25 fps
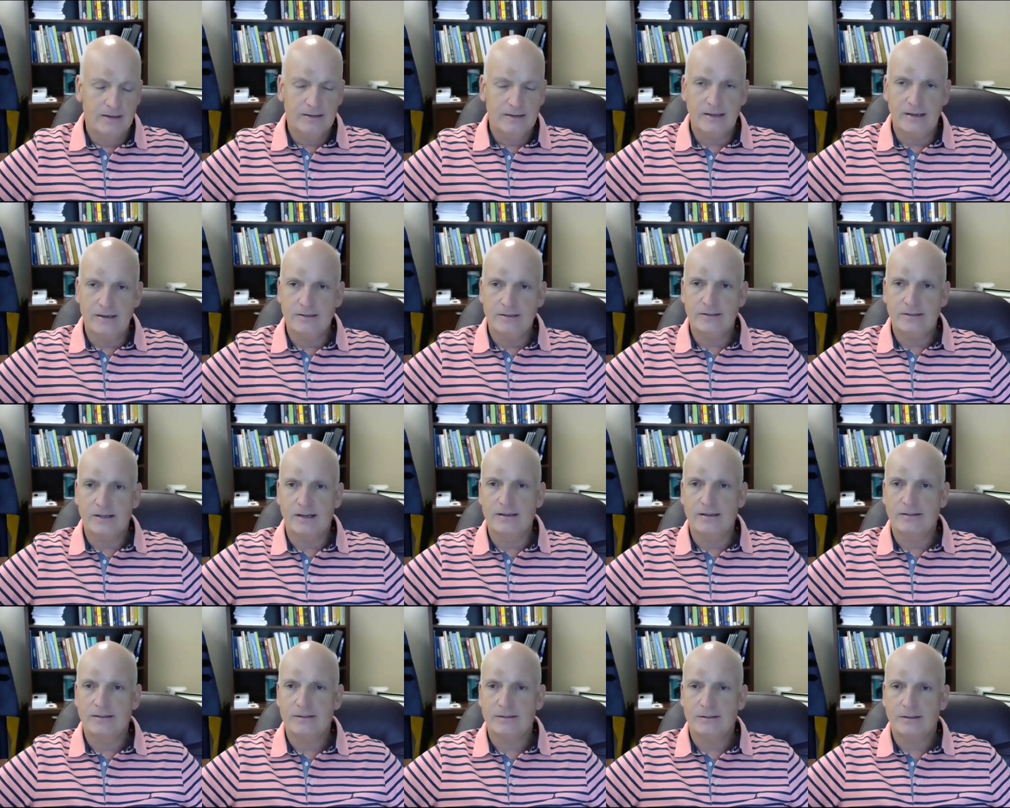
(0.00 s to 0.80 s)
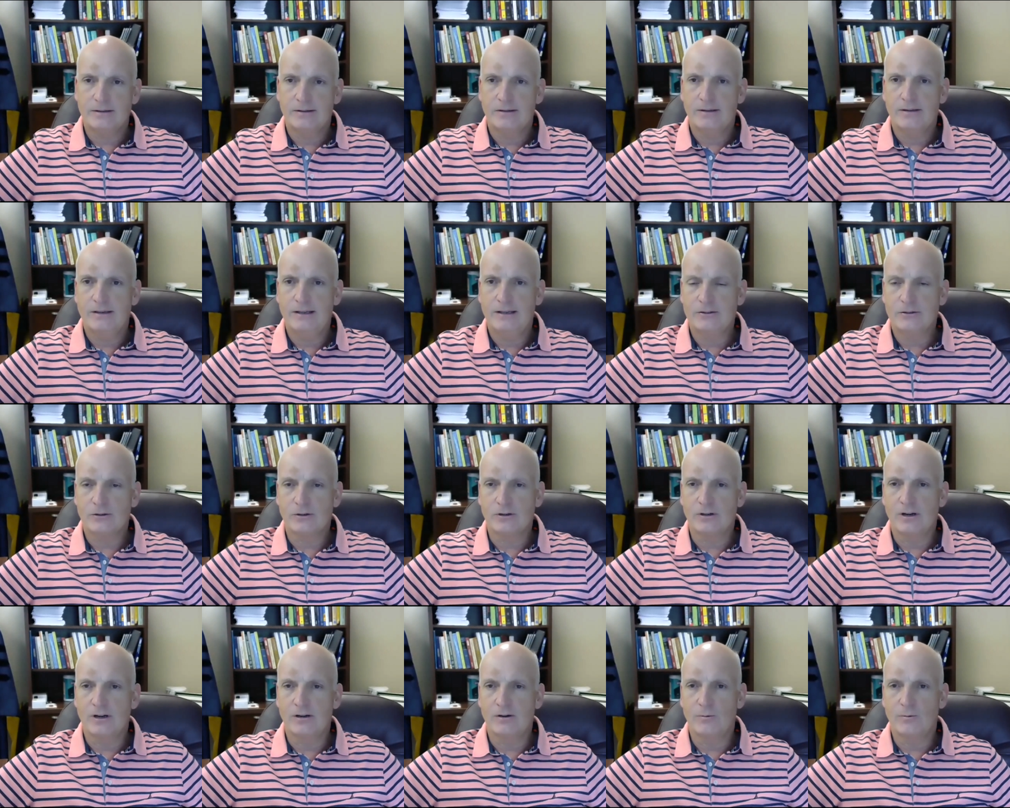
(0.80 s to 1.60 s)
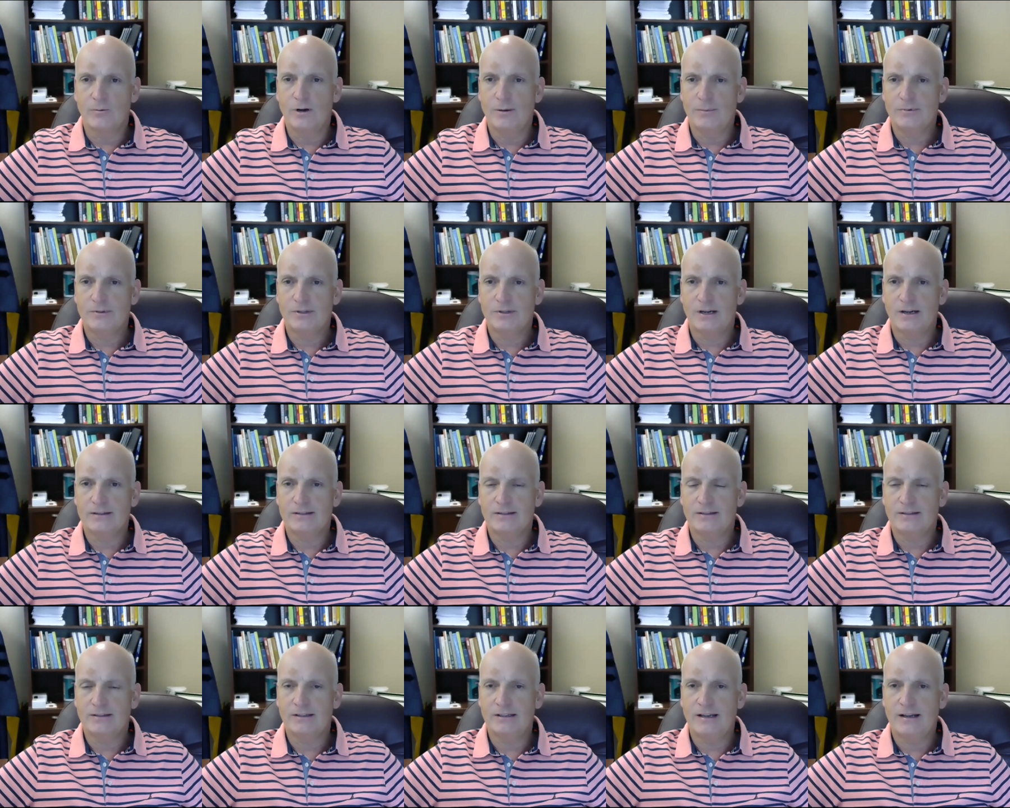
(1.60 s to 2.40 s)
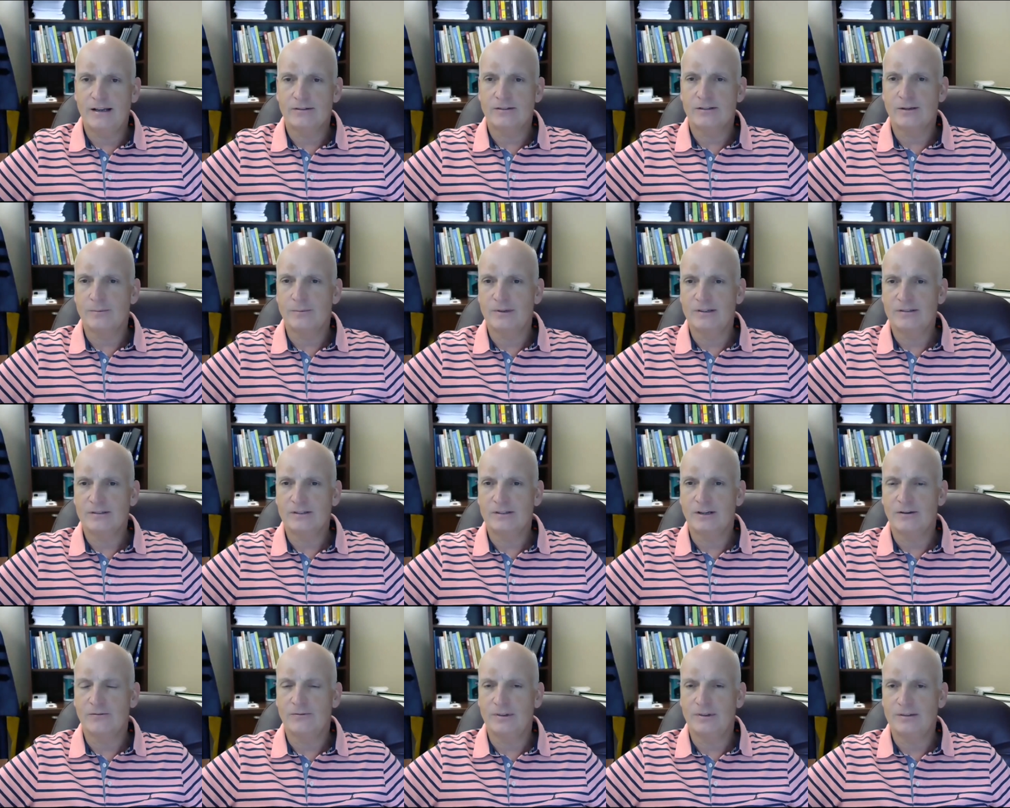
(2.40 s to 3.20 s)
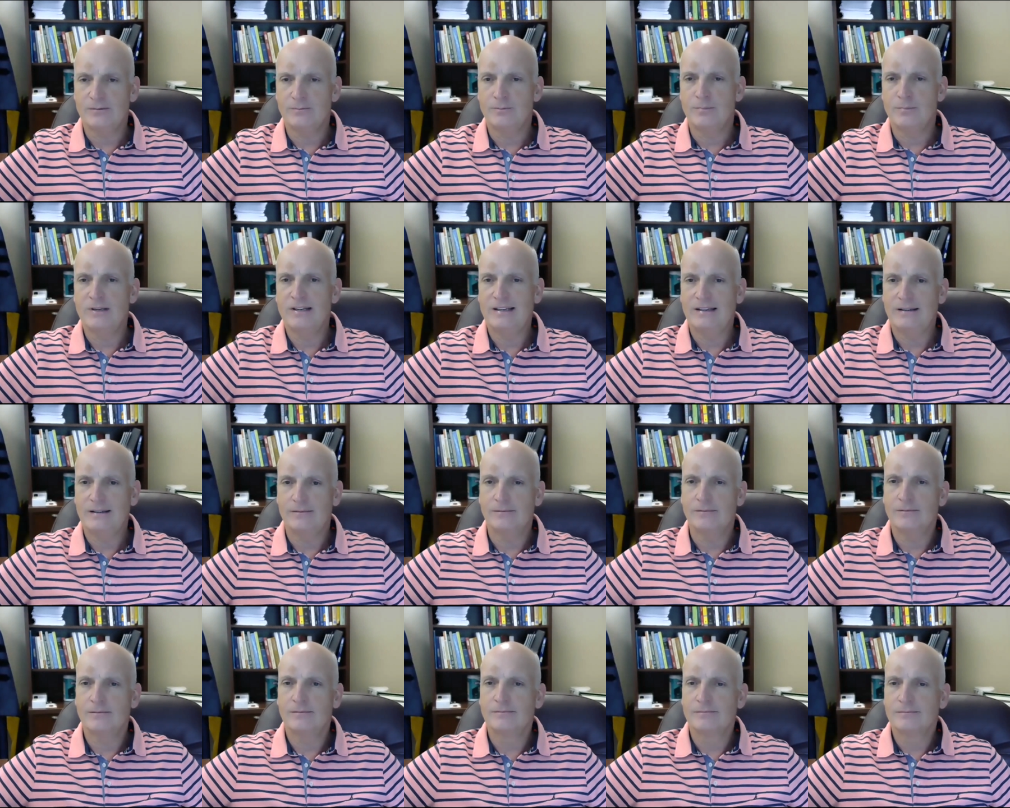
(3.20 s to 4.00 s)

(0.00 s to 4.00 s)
K-State's internal audit website to see how some of this stuff is being